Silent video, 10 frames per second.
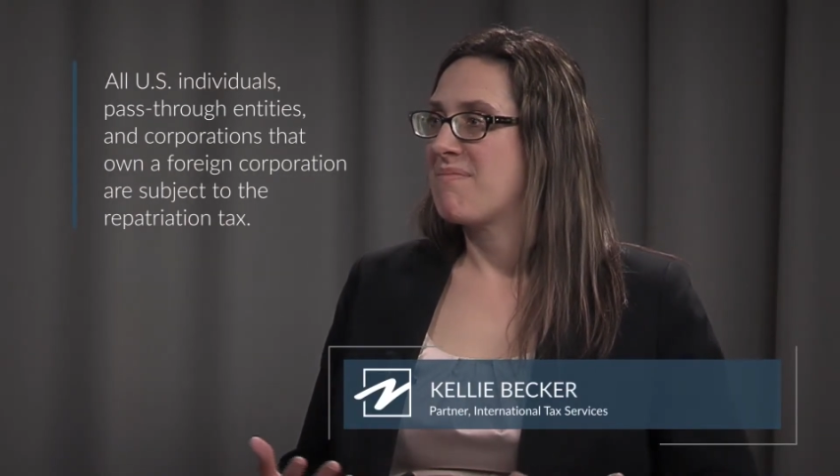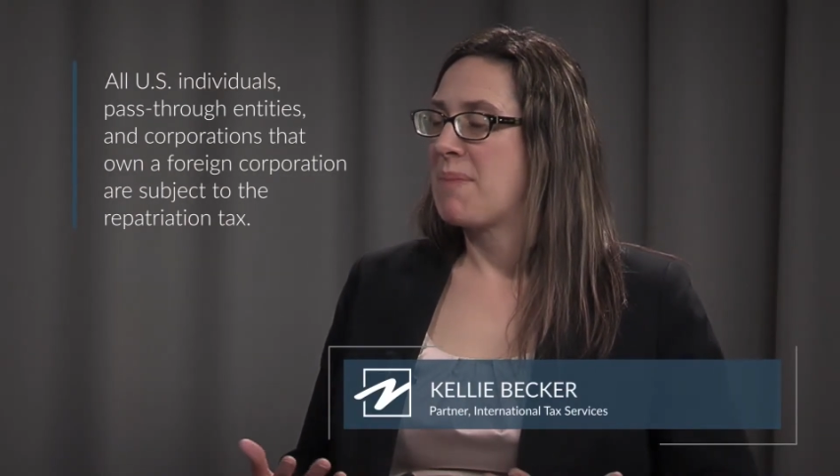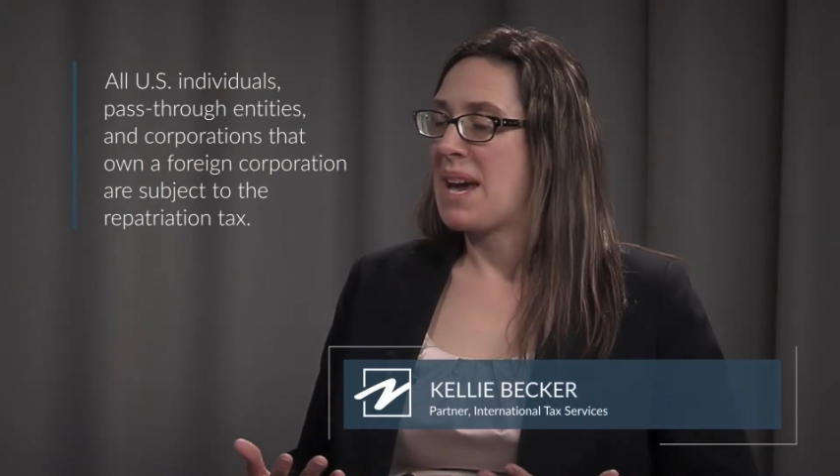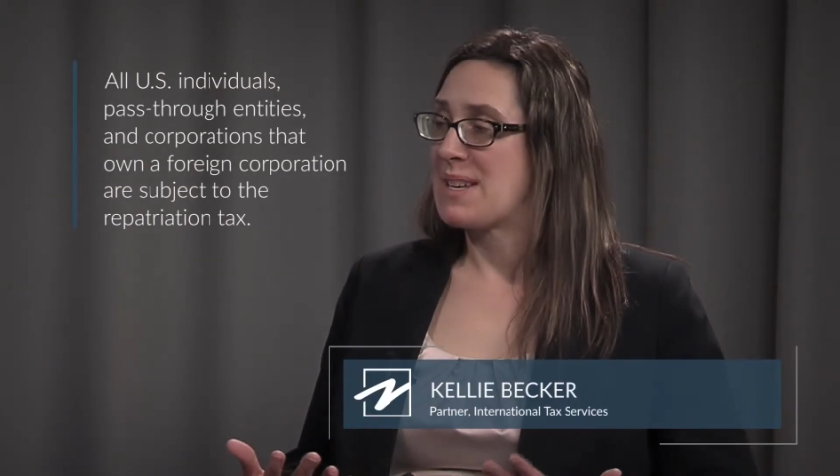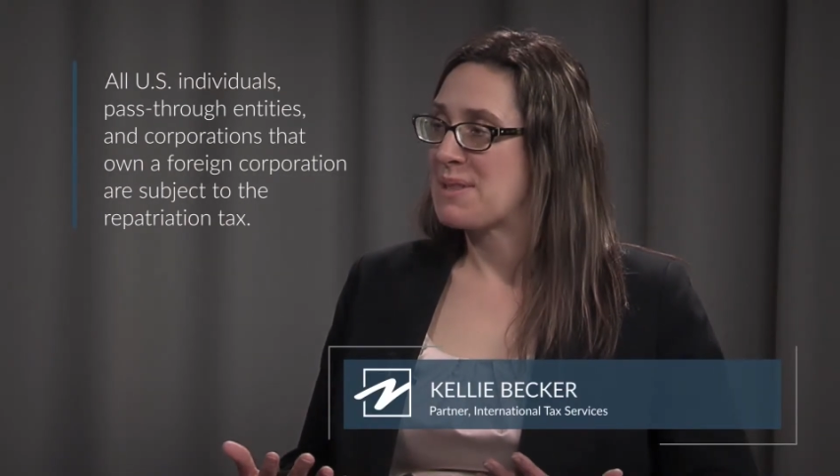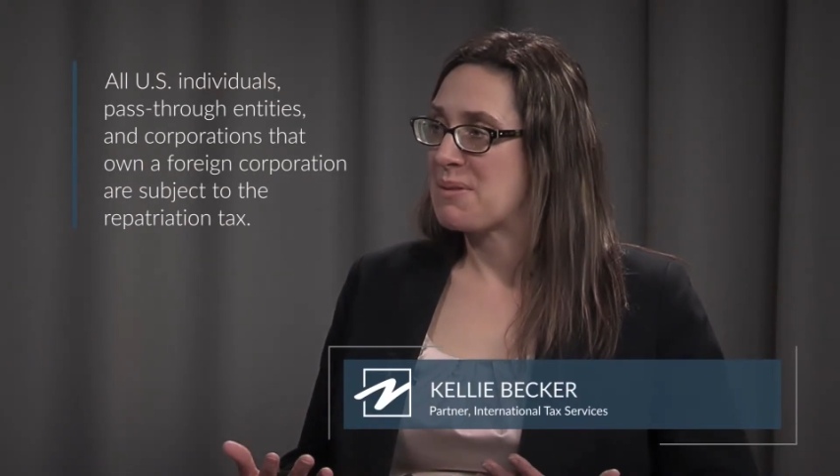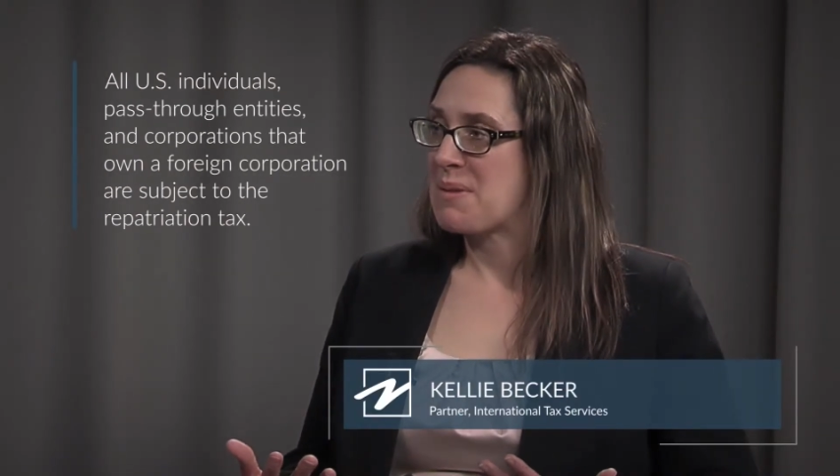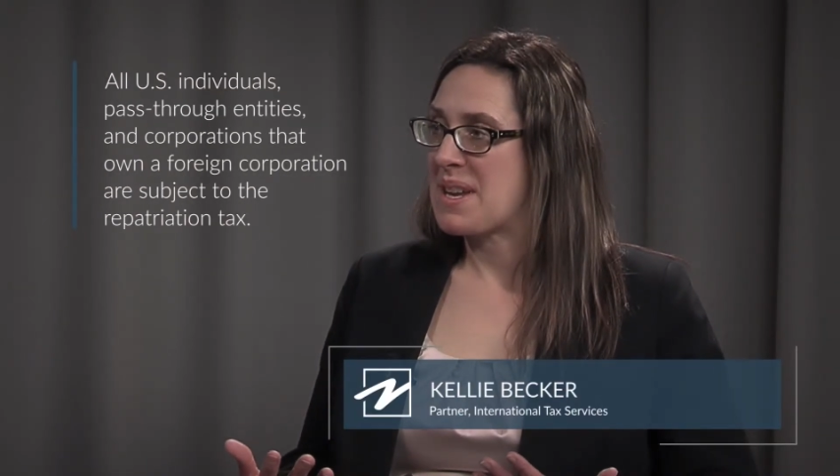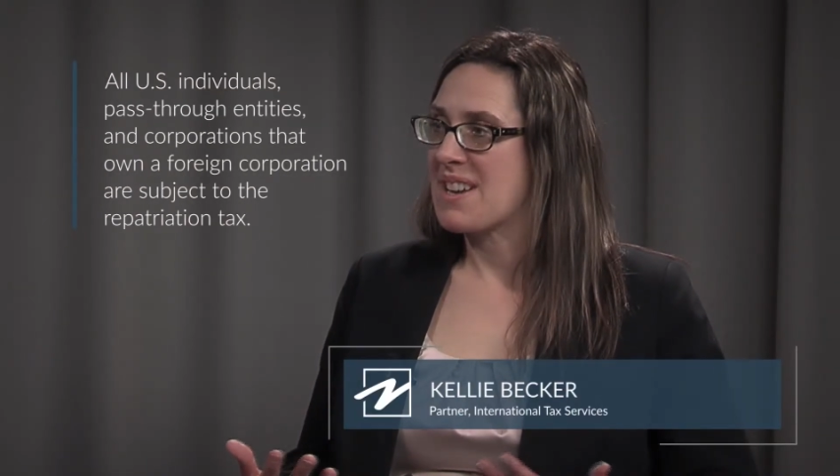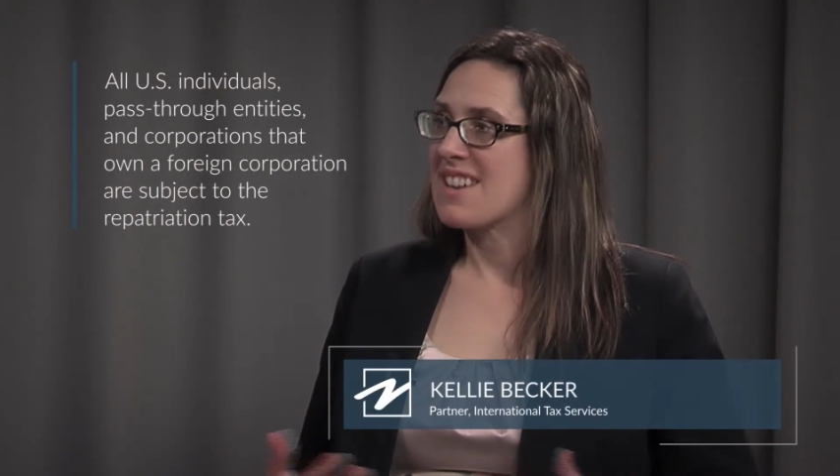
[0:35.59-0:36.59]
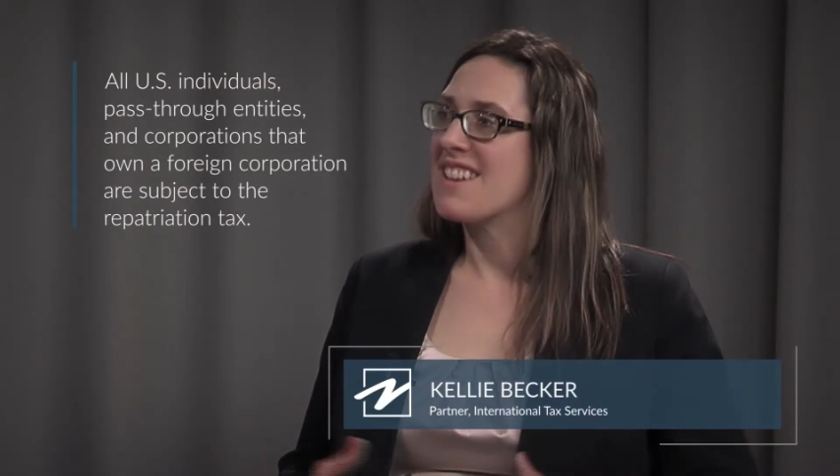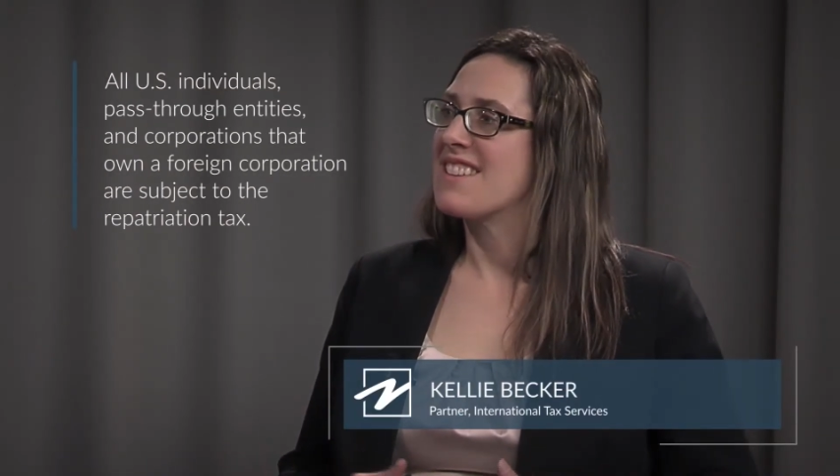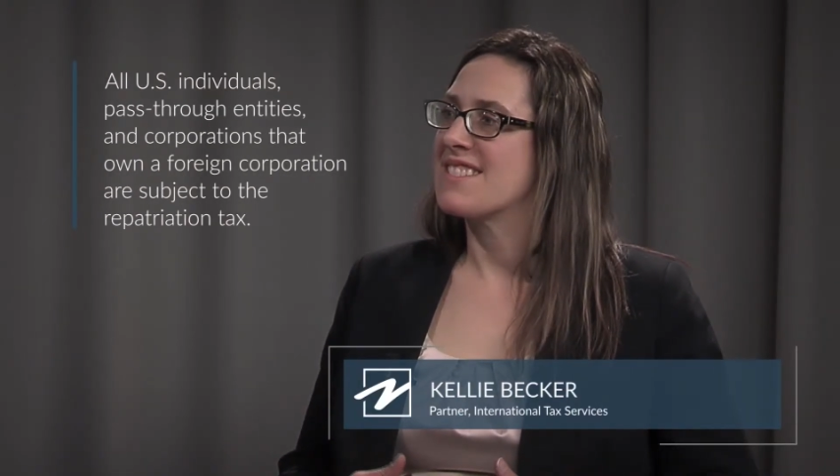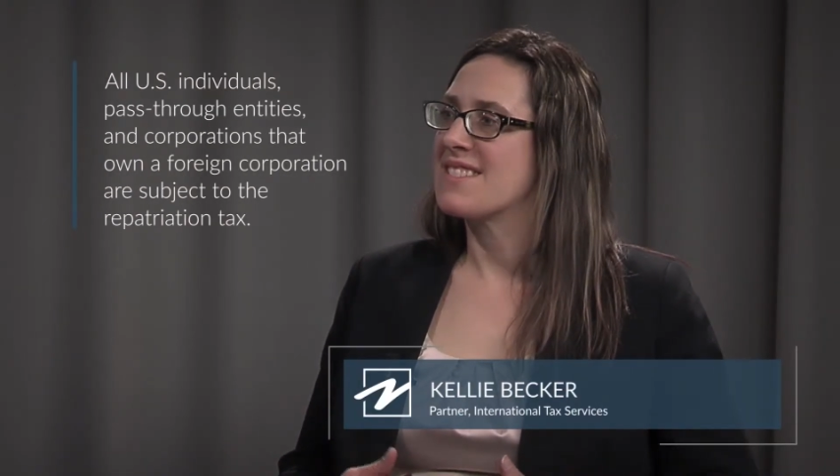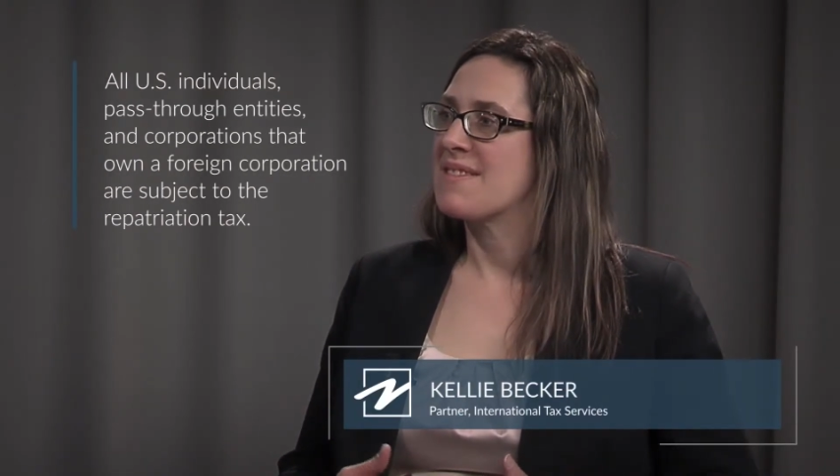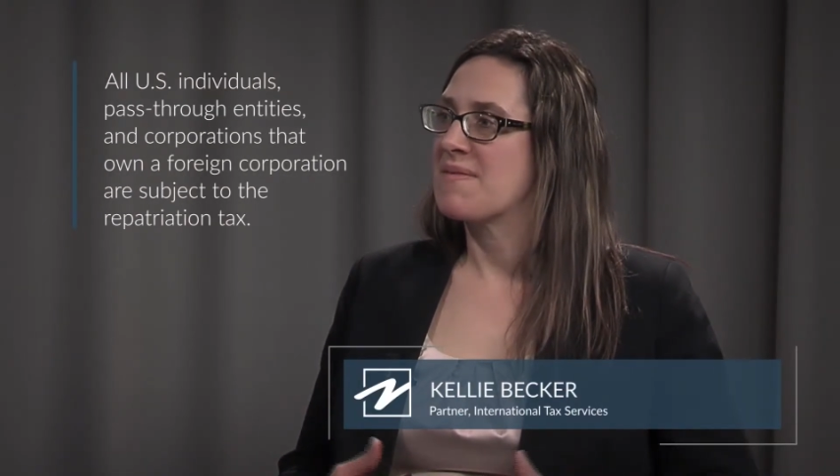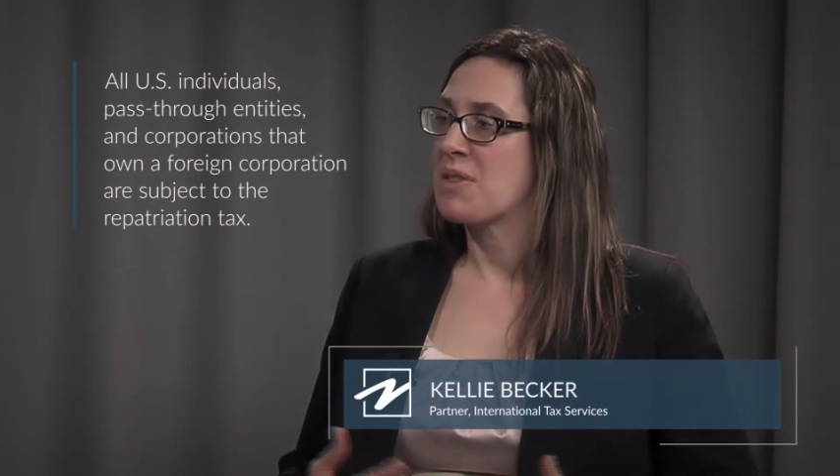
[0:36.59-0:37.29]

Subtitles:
pass-through entities,